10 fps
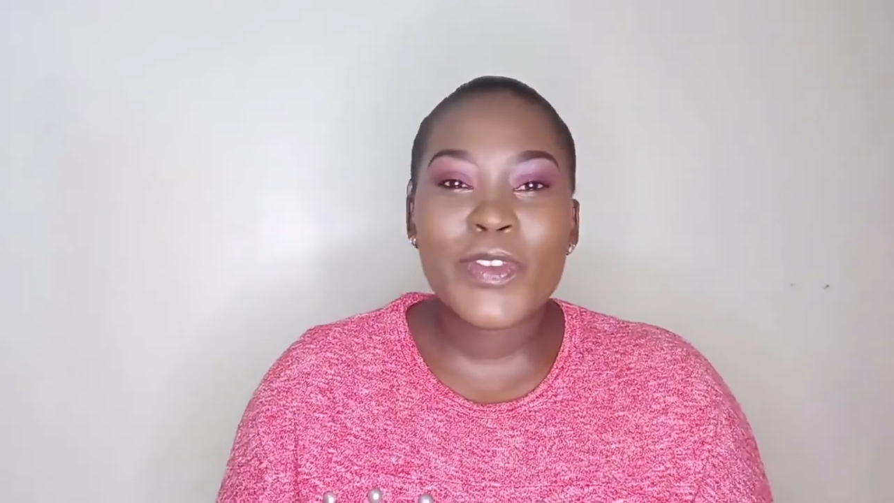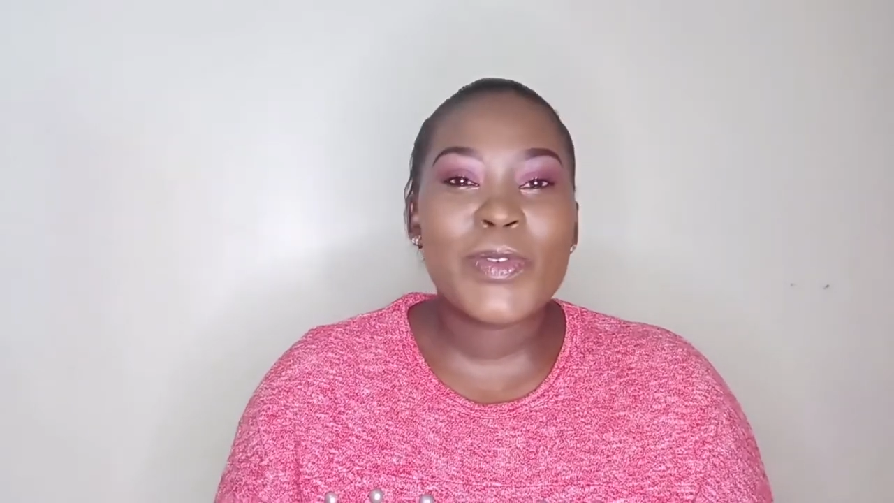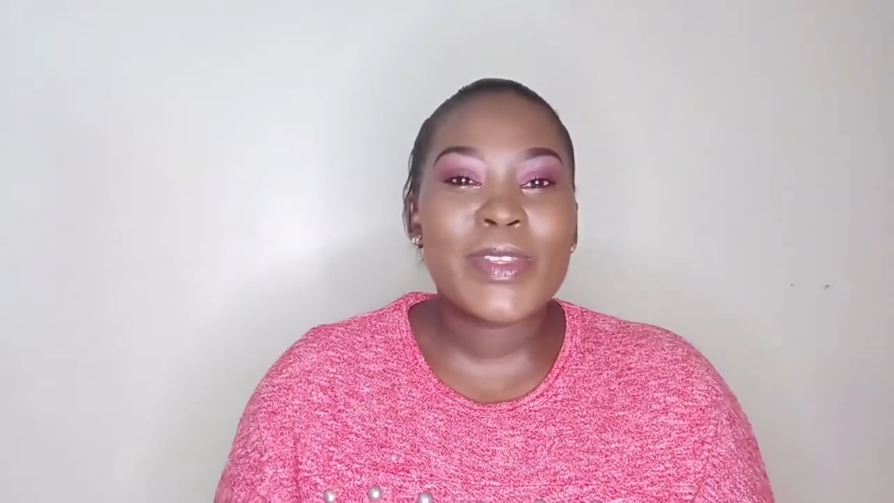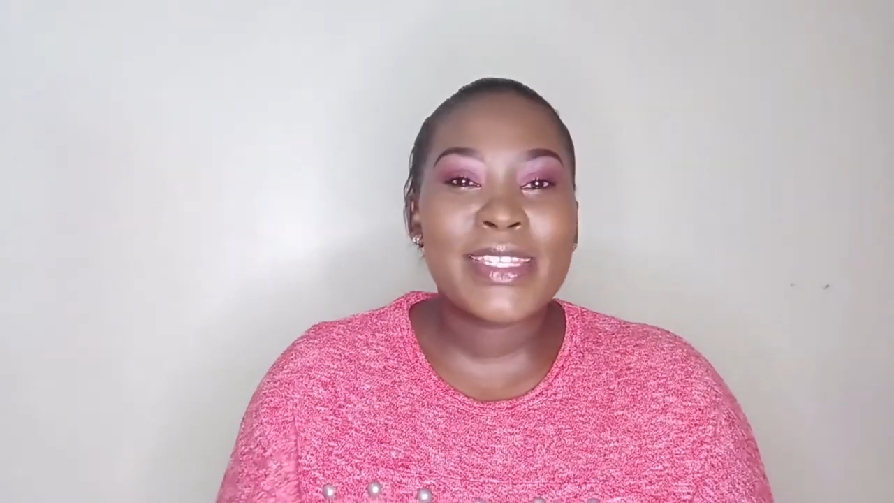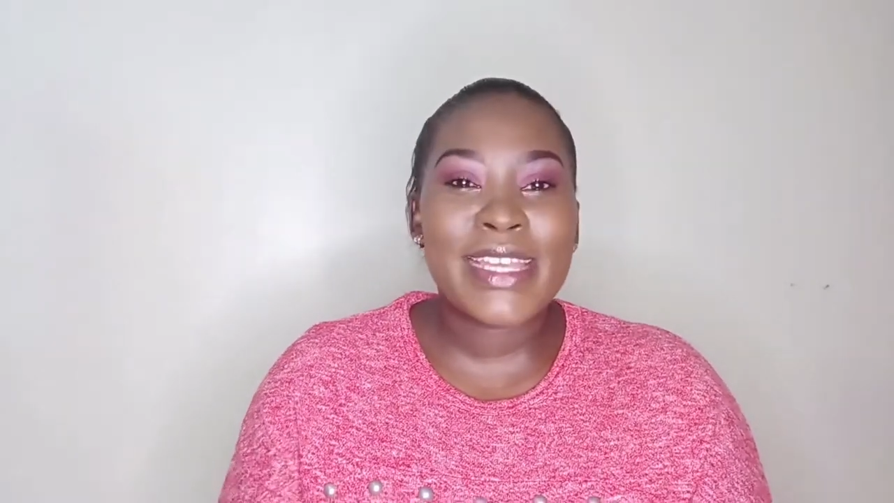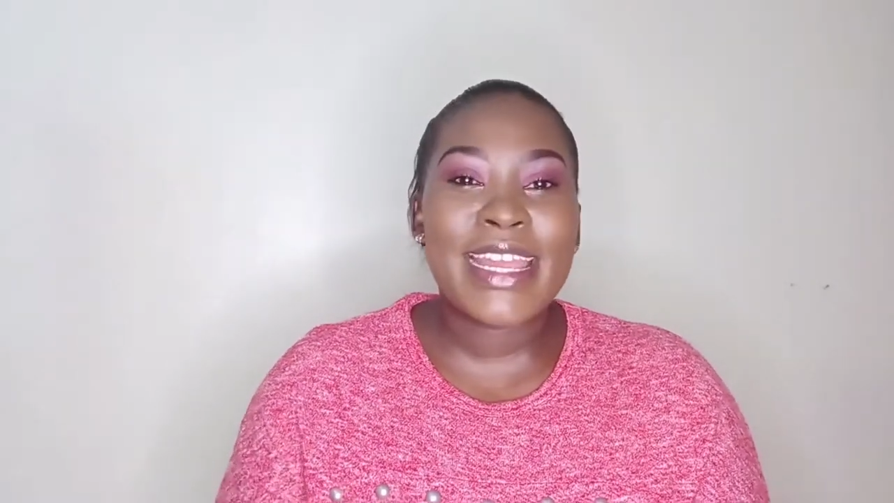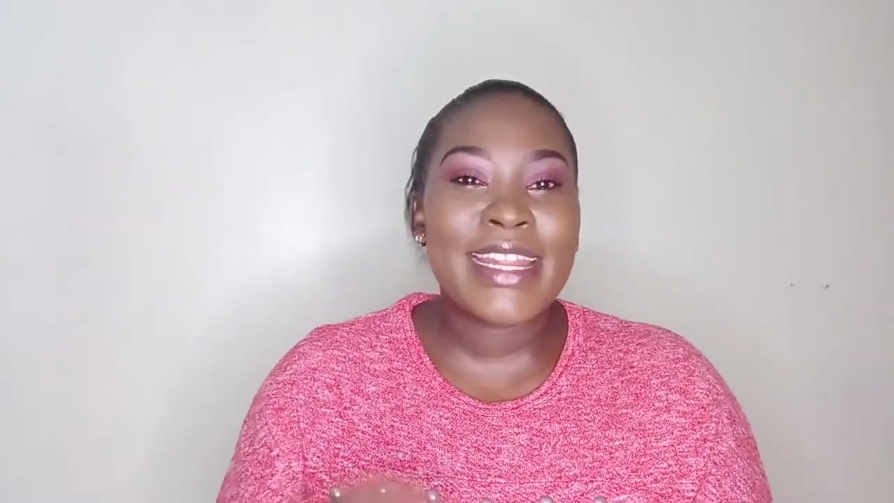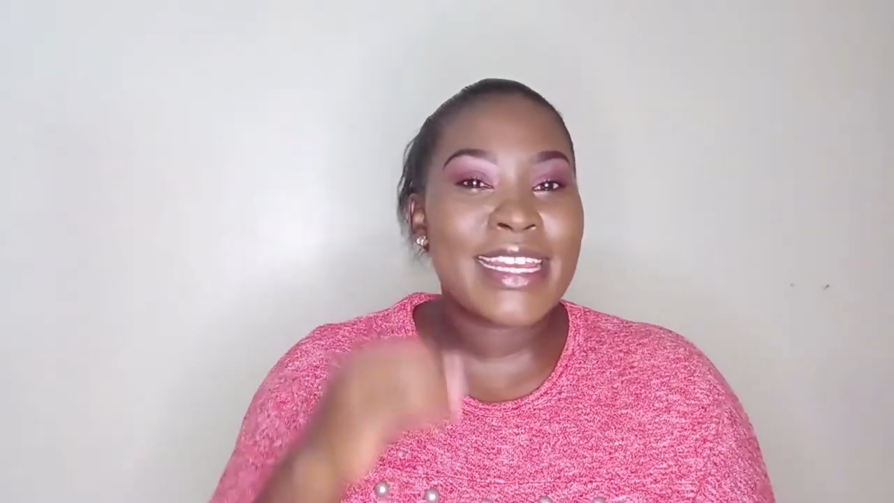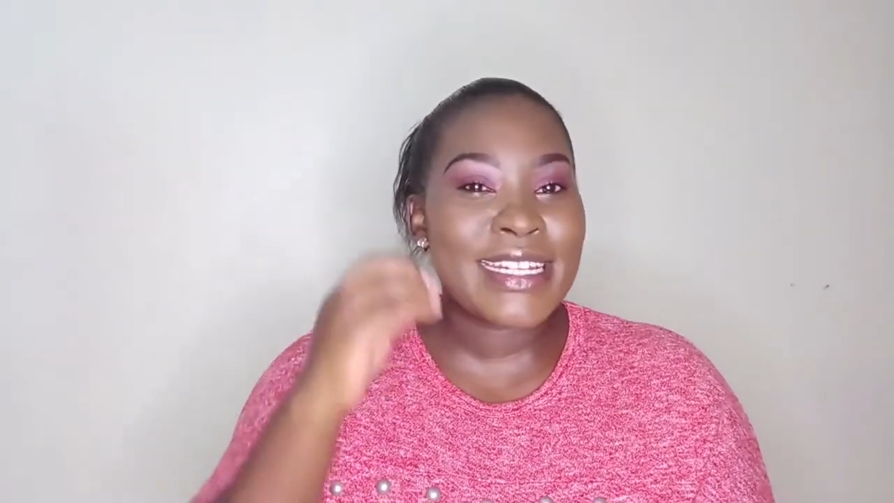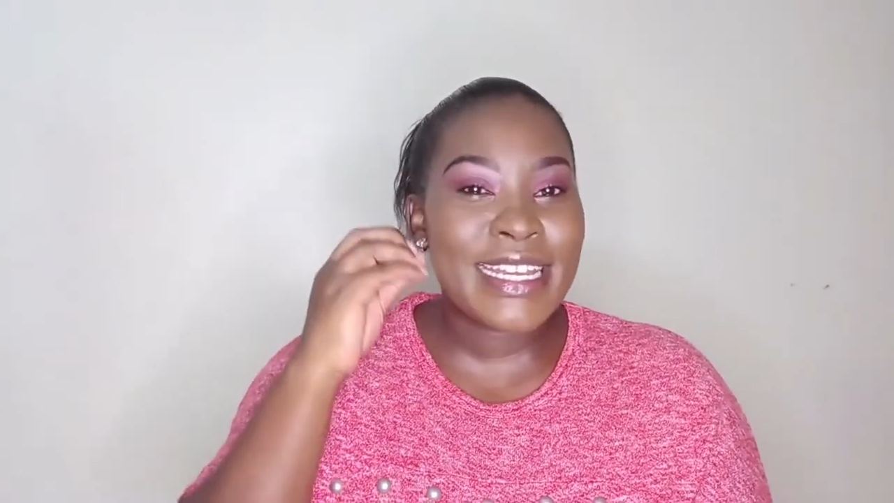saying
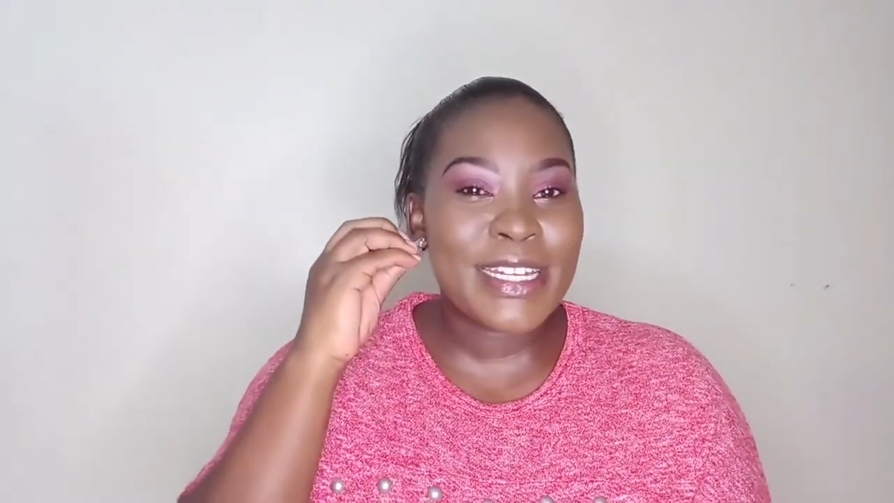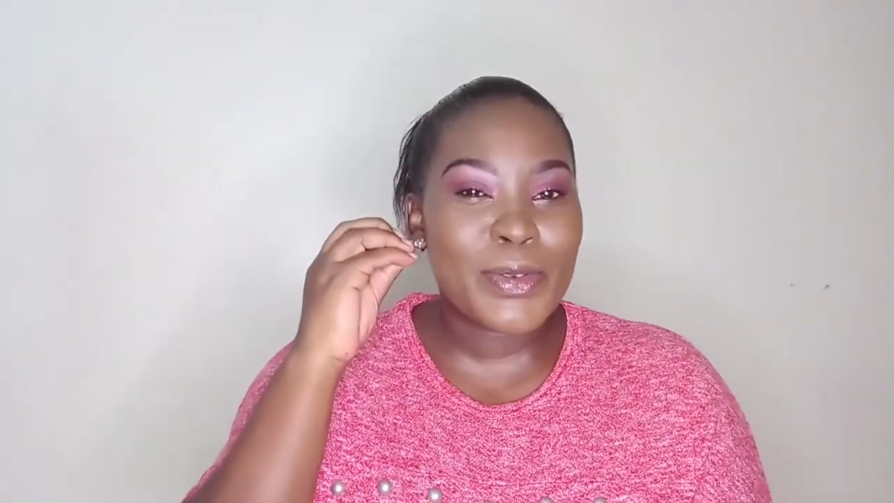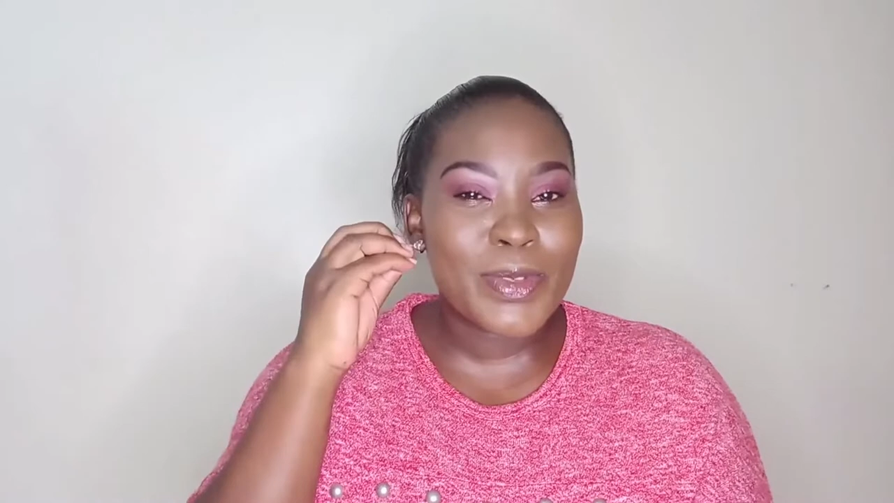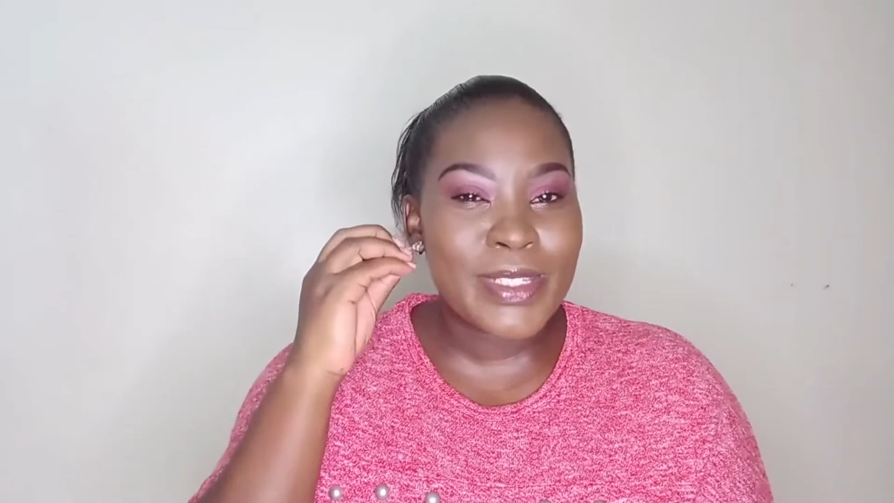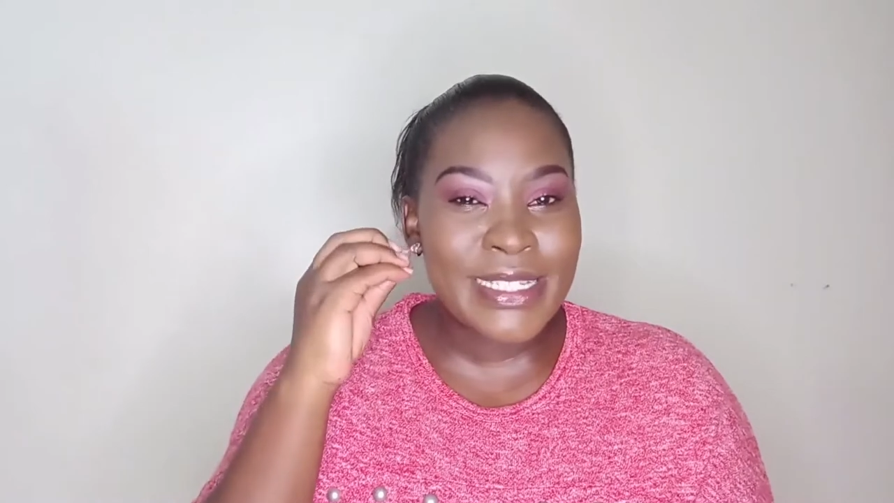that it was